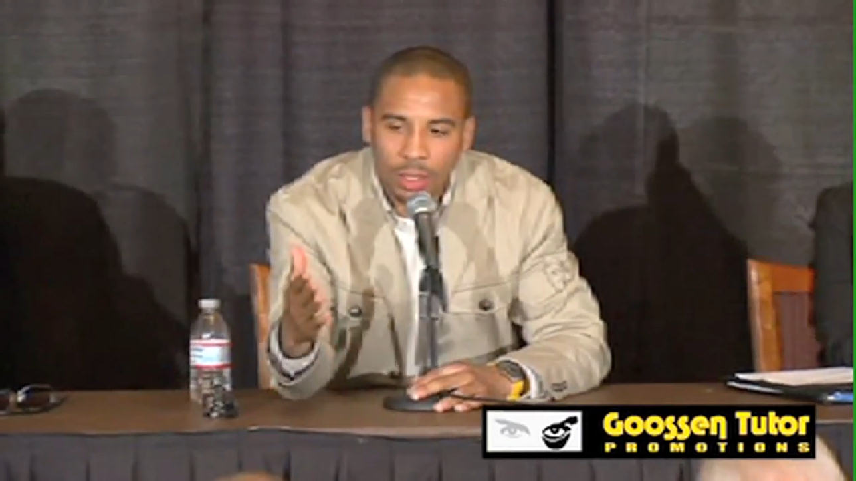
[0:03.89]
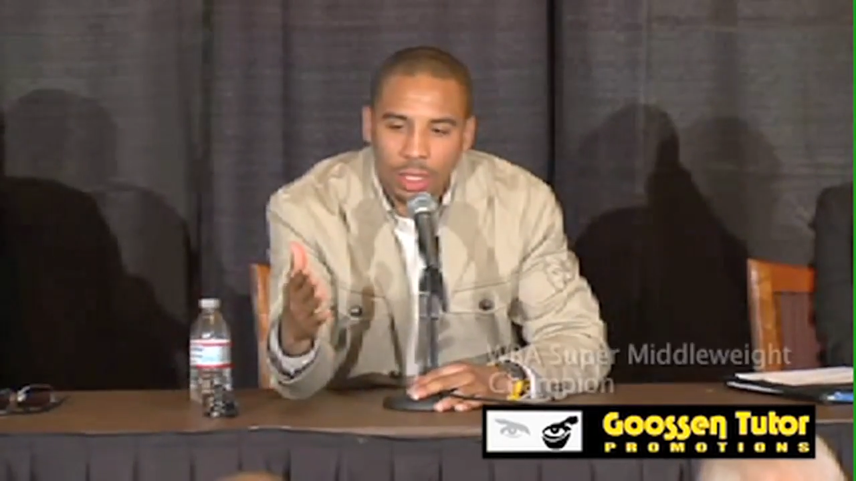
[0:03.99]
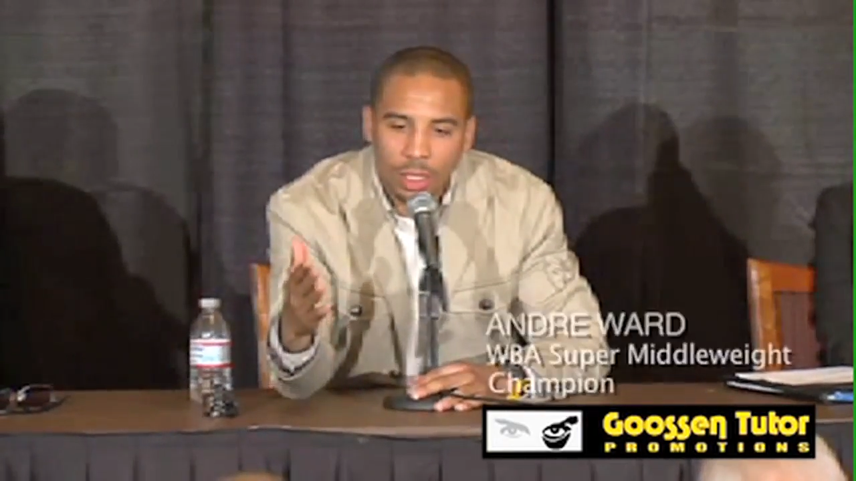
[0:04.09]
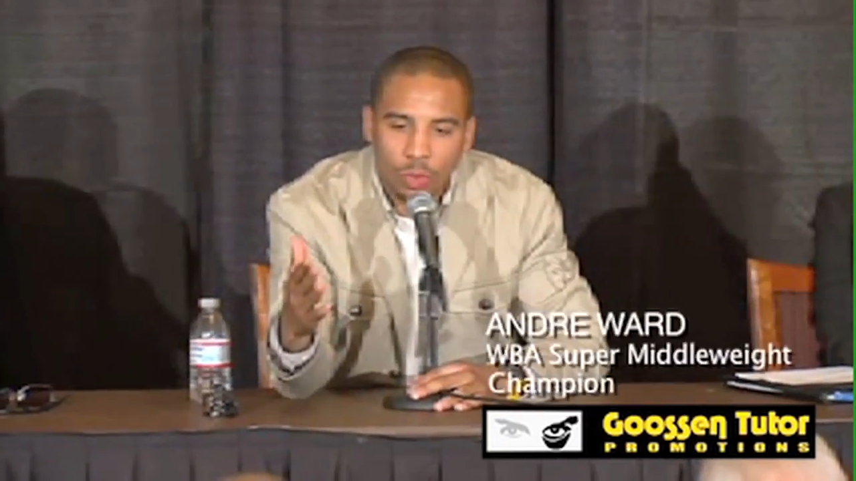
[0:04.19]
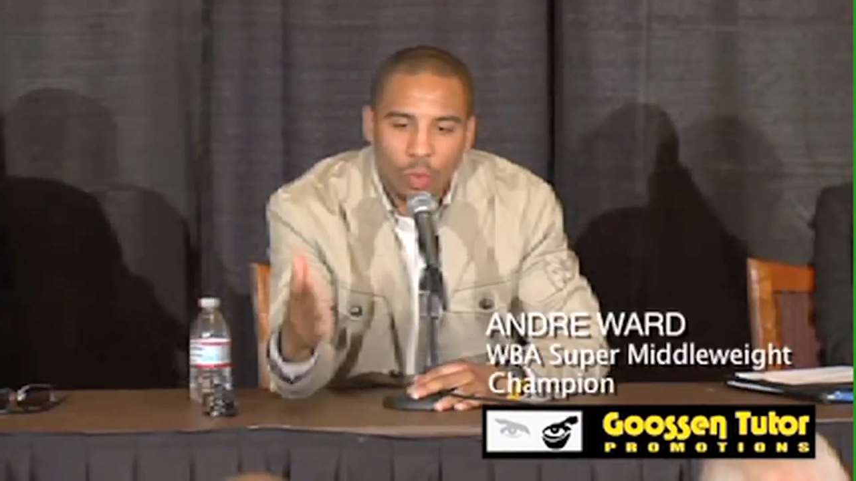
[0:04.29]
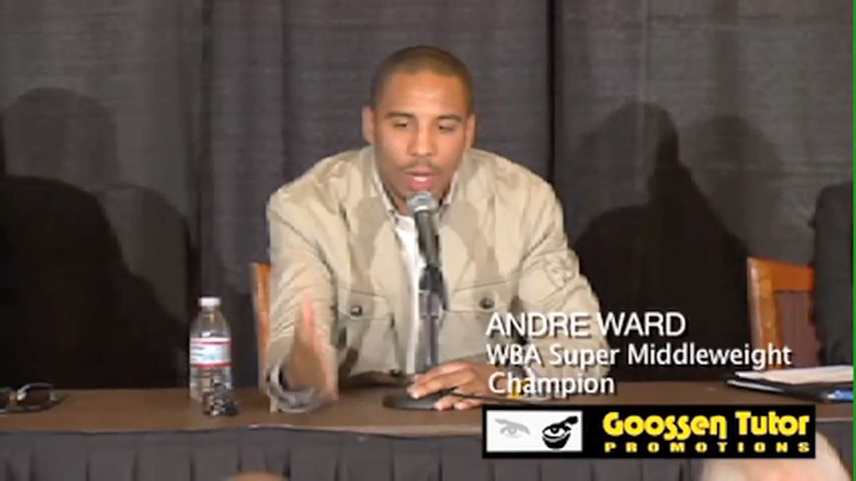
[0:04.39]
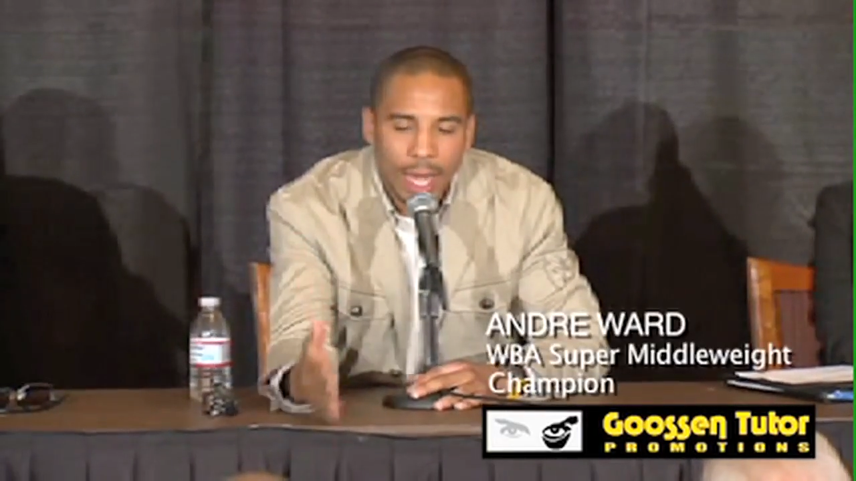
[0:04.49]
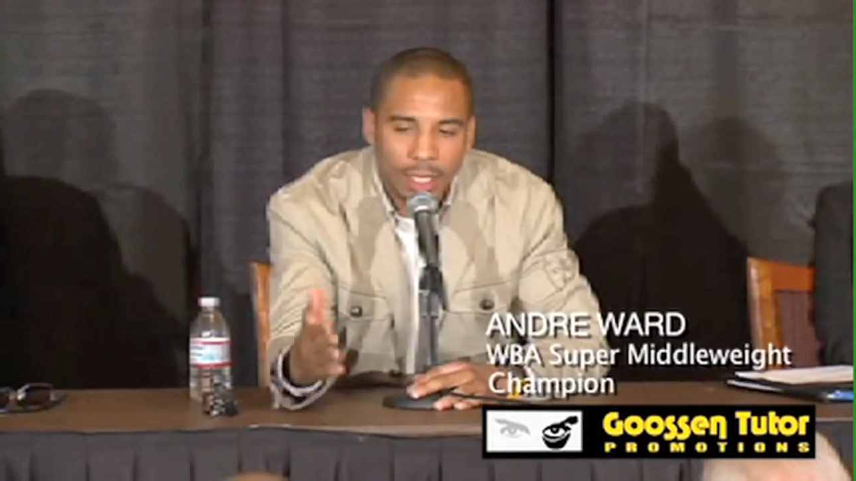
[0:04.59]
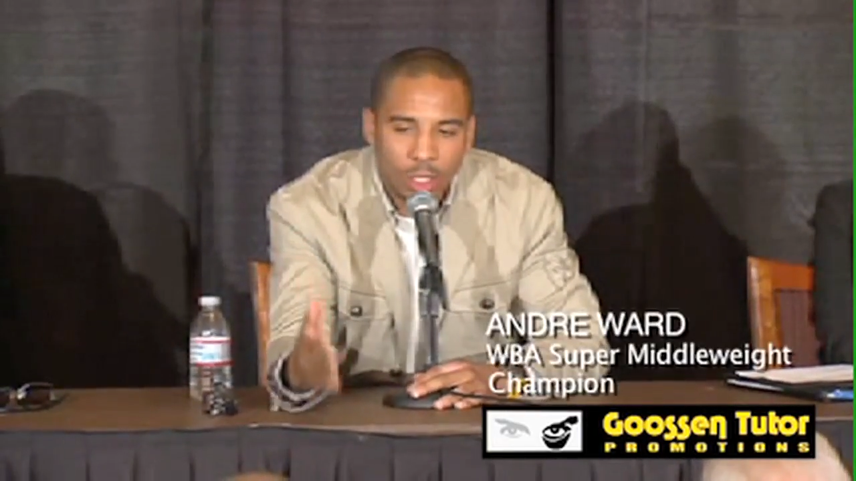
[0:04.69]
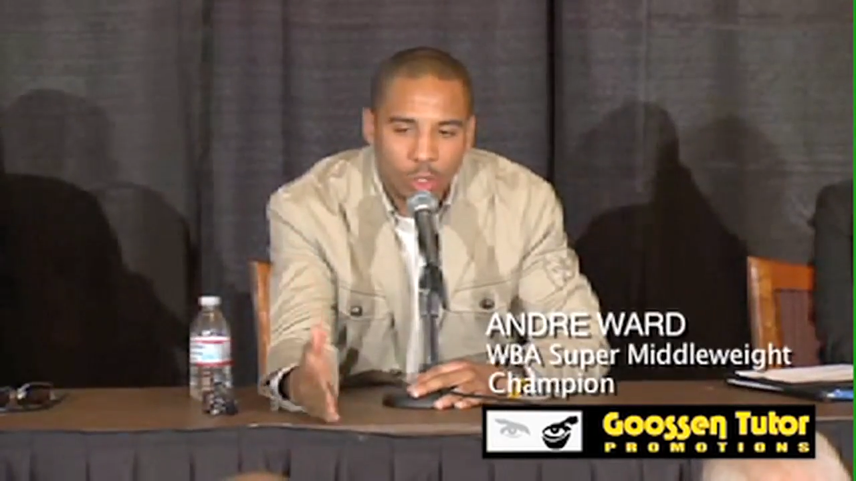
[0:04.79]
is what
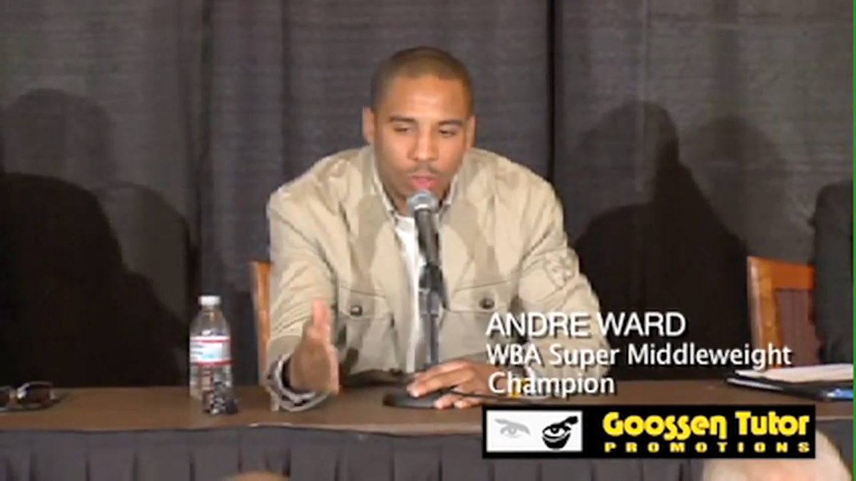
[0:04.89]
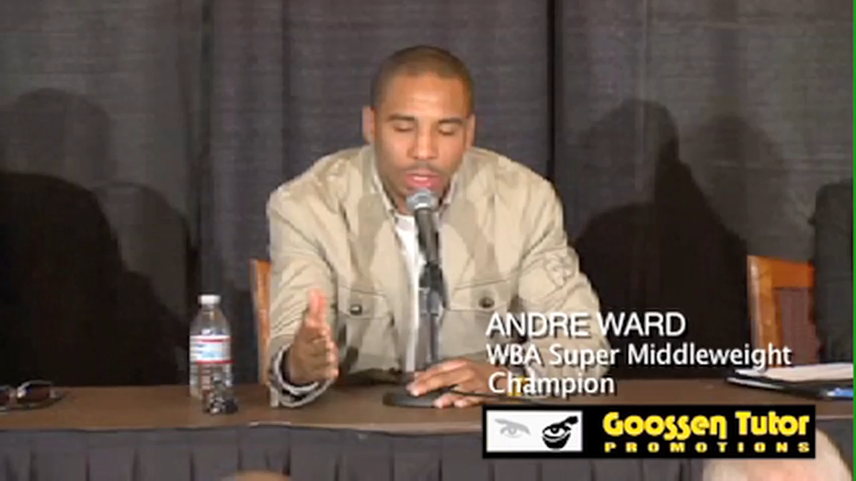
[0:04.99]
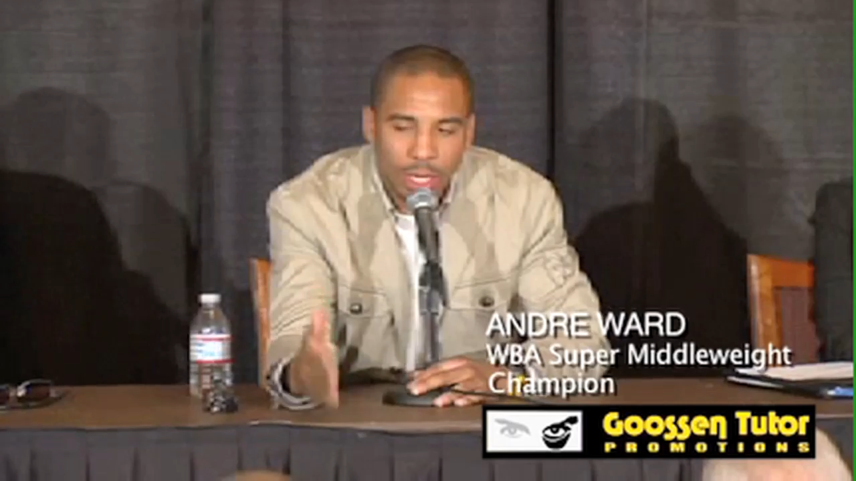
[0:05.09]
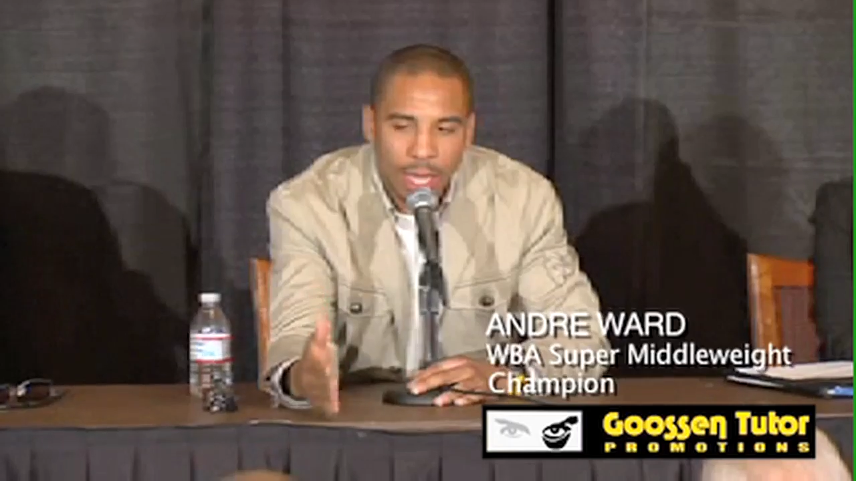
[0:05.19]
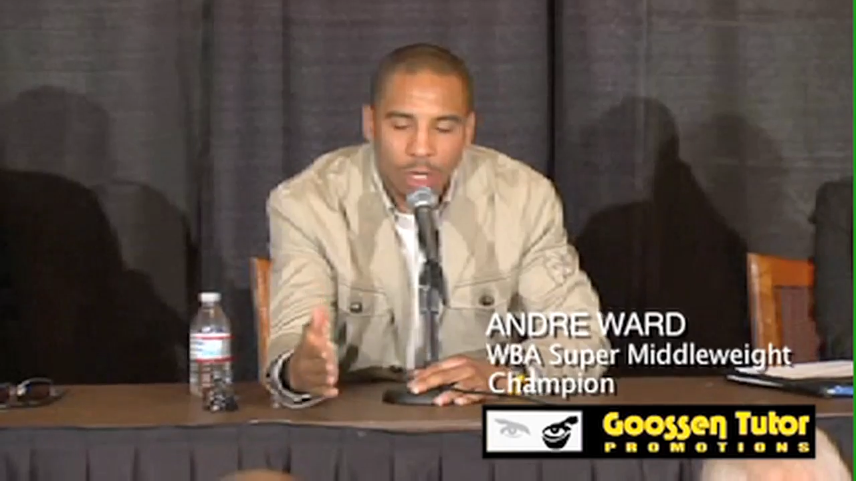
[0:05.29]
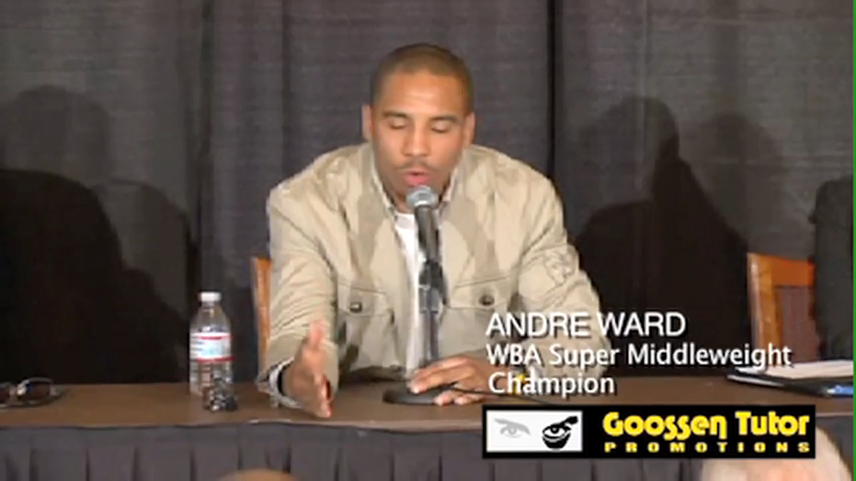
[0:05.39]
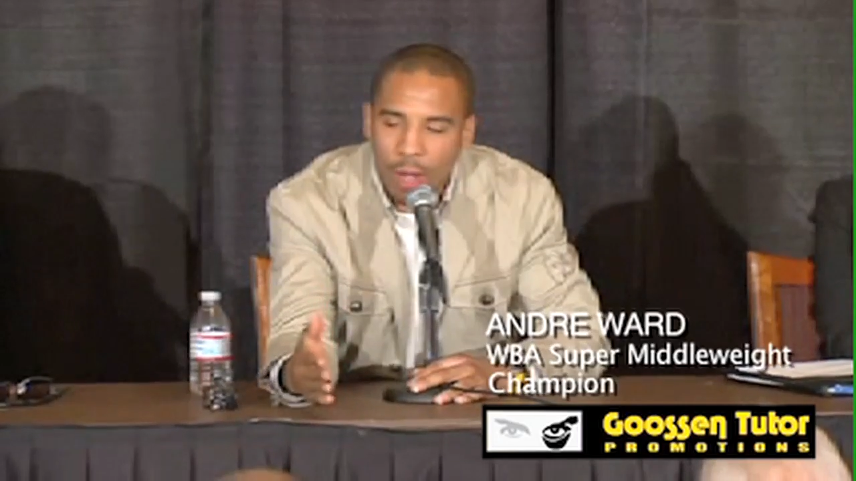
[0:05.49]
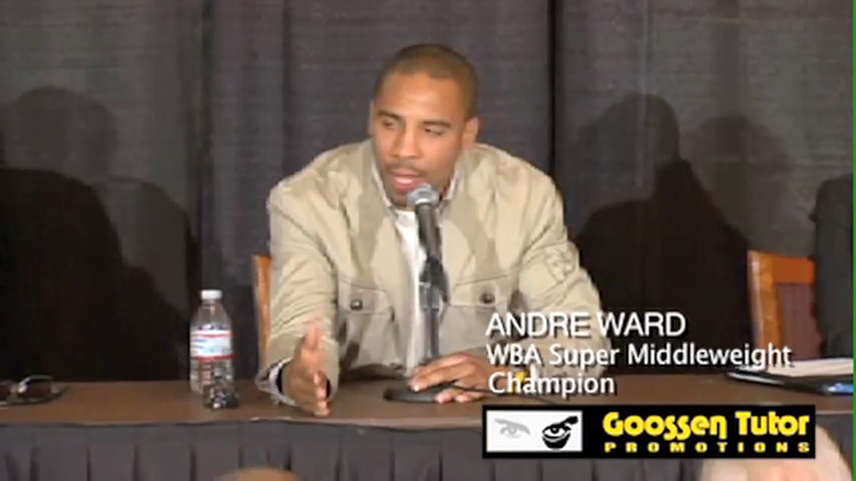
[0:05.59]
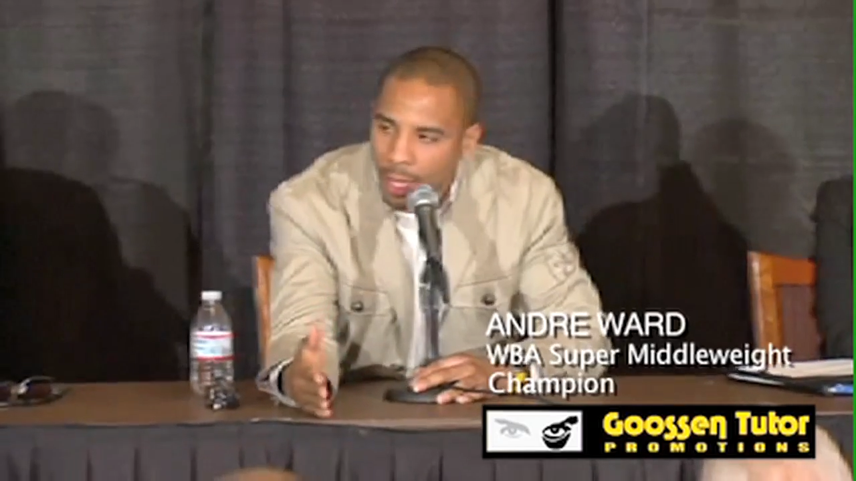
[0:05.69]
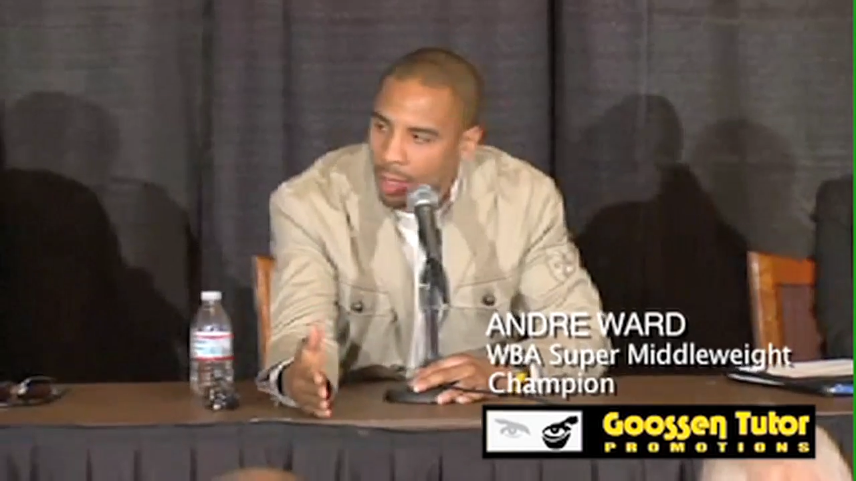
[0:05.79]
I do. It's not who
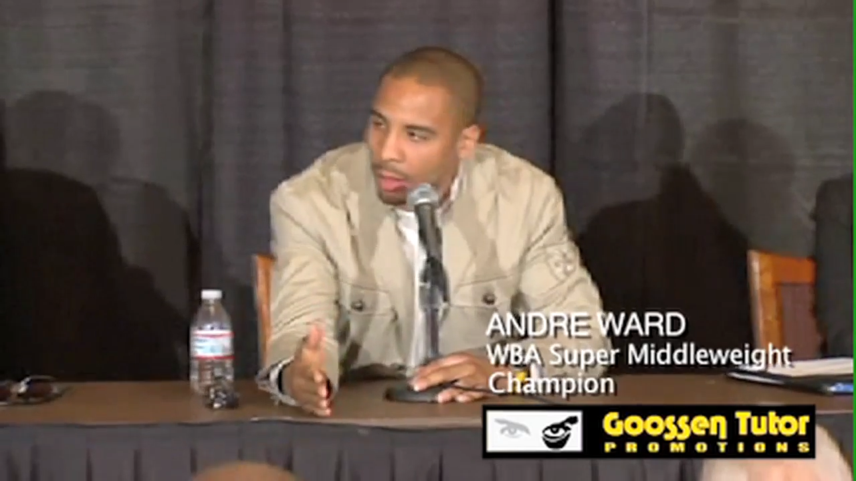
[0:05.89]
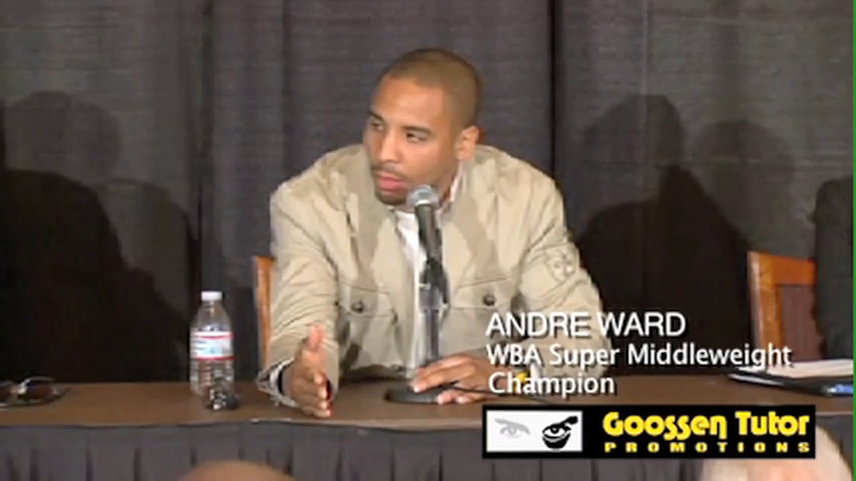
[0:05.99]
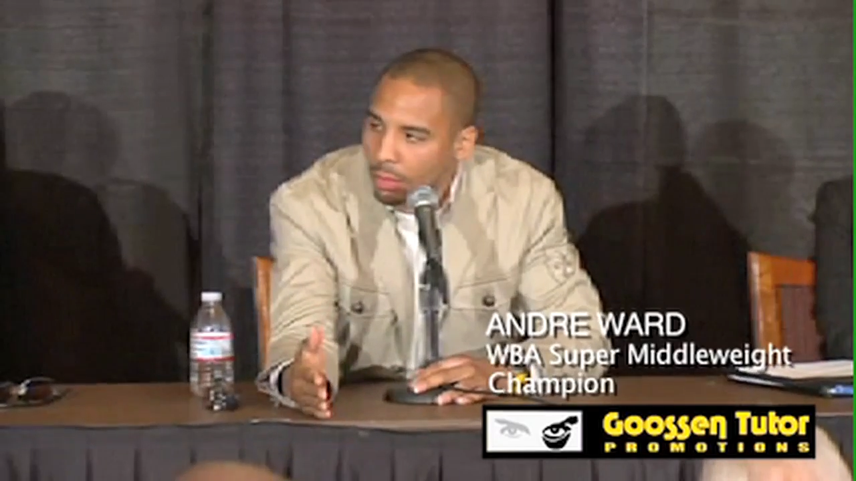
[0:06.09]
I am.